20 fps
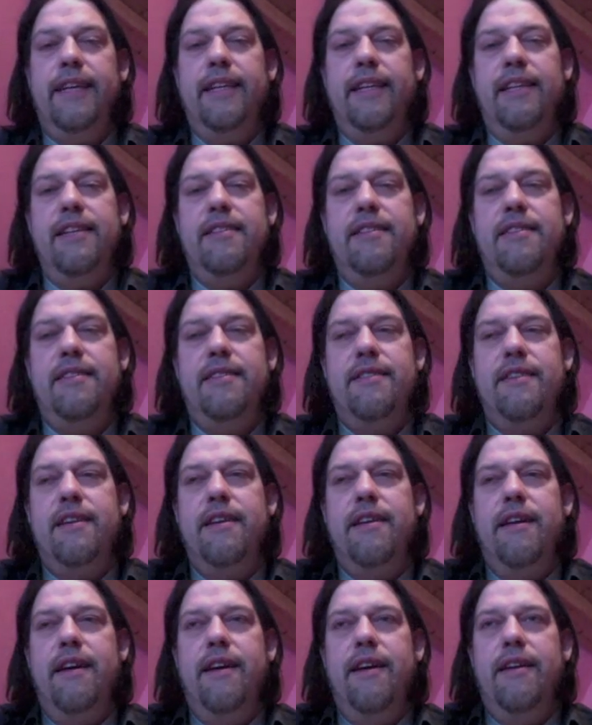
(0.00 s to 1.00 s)
this
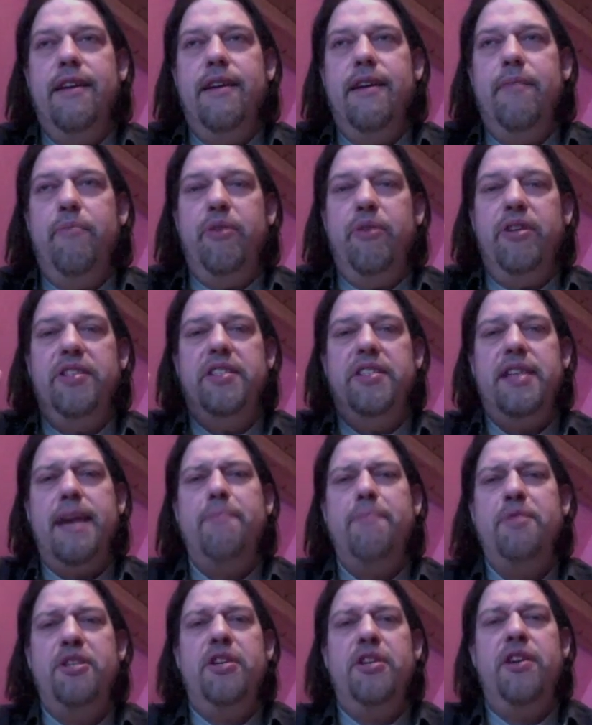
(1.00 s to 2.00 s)

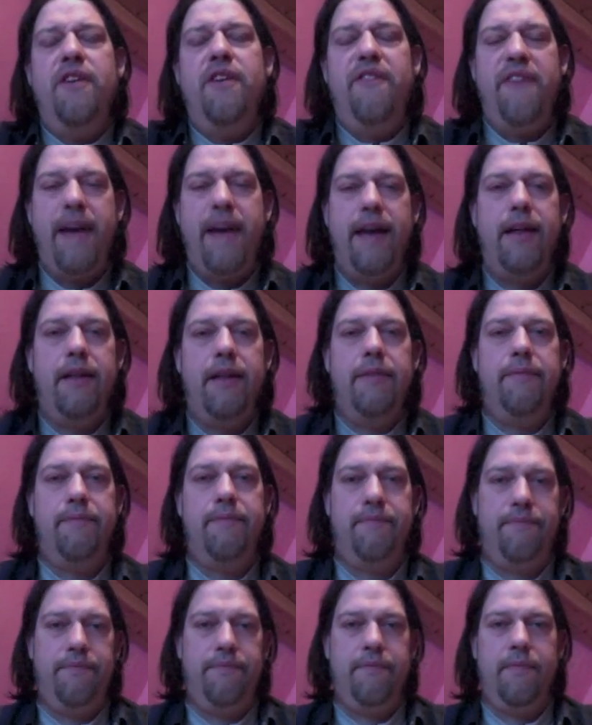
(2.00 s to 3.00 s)
perception of hell,
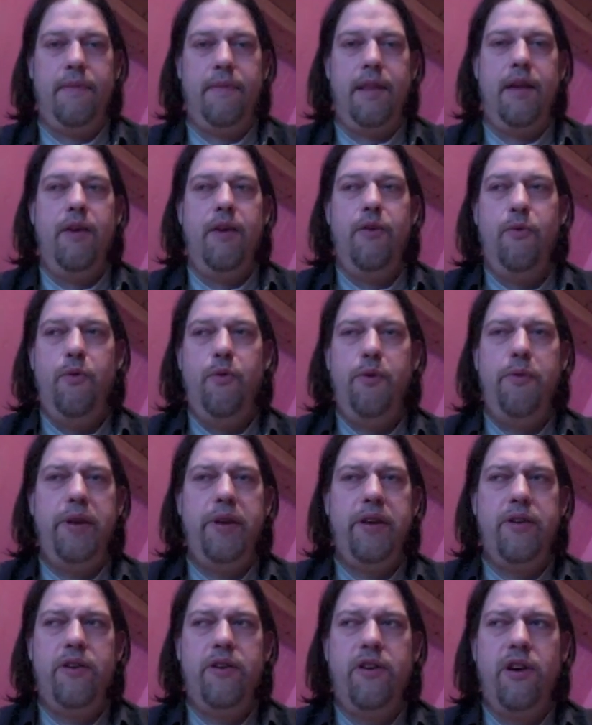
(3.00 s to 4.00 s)
where we
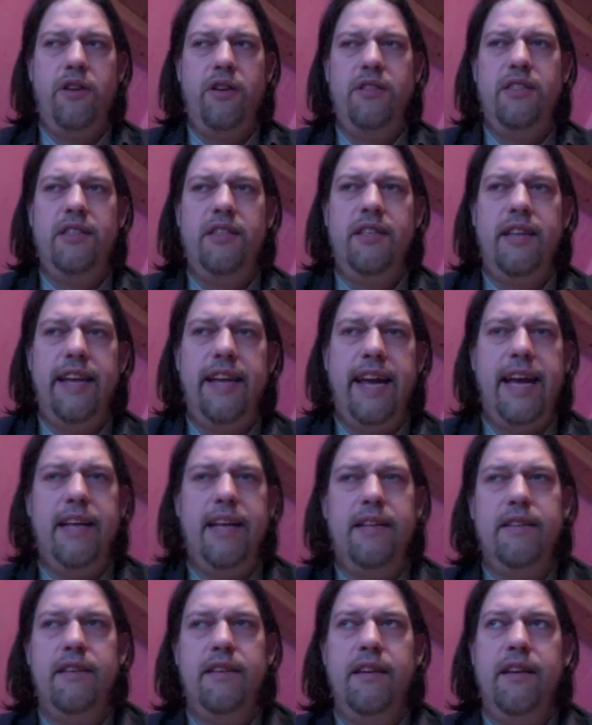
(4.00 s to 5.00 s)
constantly had
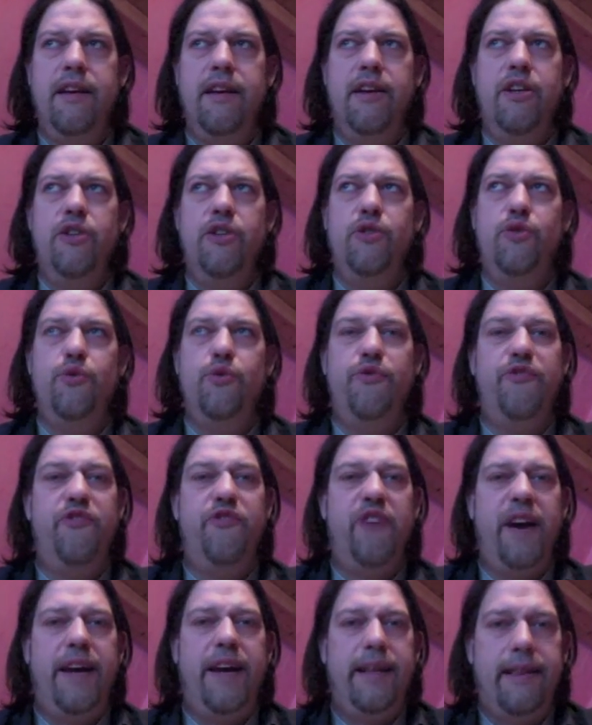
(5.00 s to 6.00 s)
to
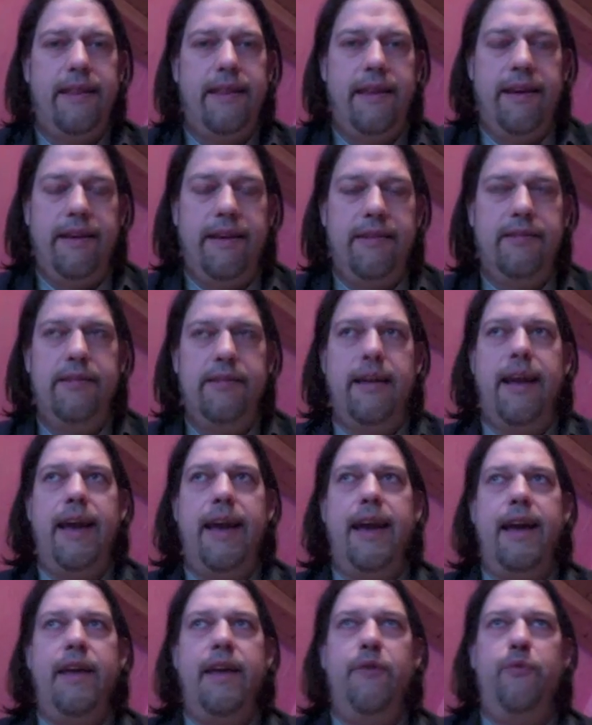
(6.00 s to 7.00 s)
fight things
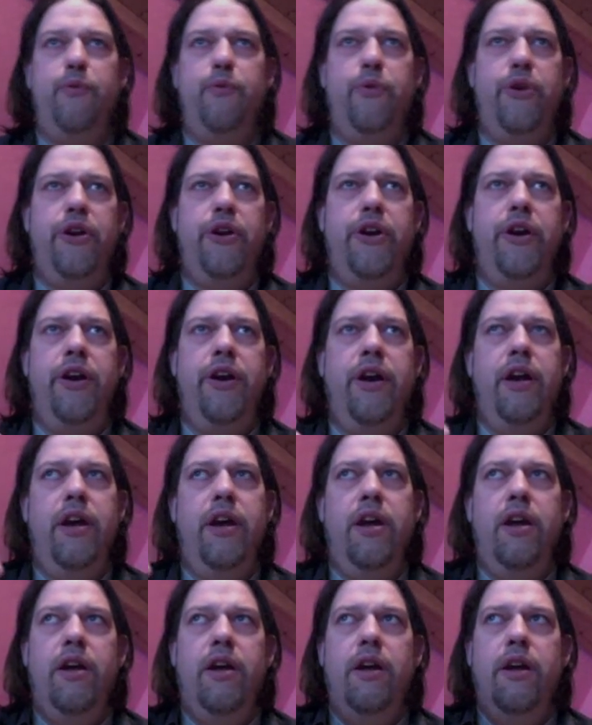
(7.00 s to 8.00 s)
and were
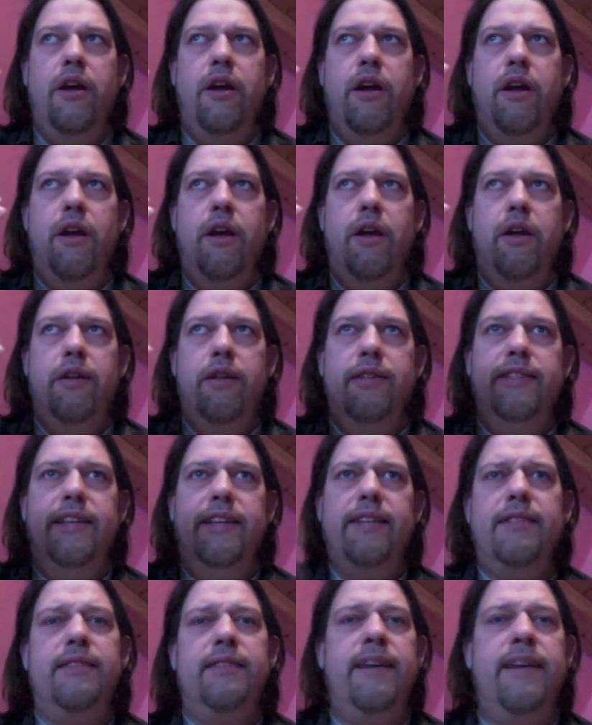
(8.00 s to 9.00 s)

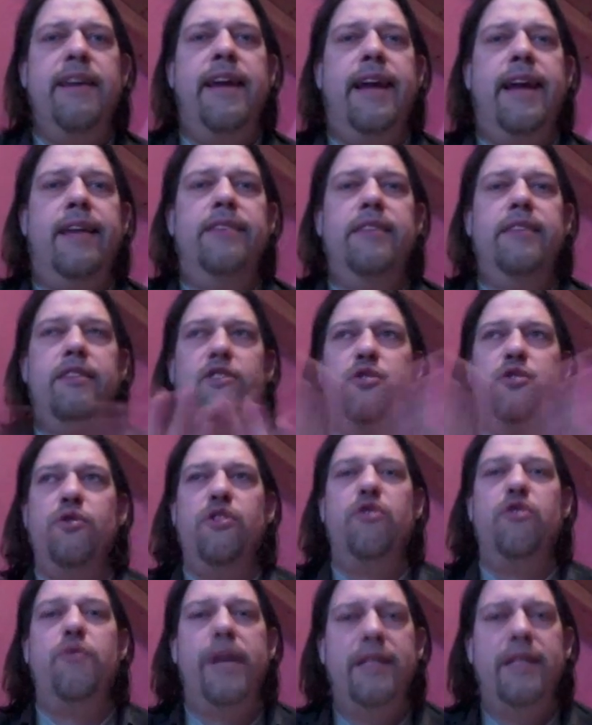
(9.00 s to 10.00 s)
disconnected to
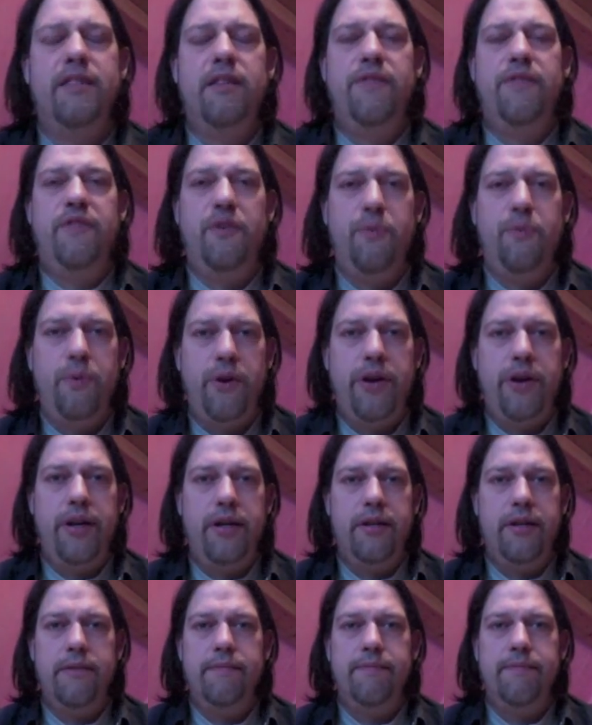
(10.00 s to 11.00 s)
the rest of the world
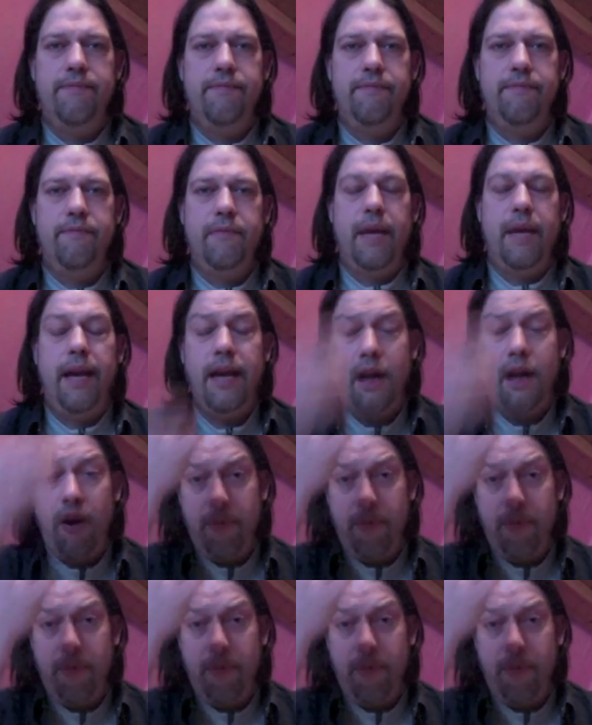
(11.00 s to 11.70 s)
in our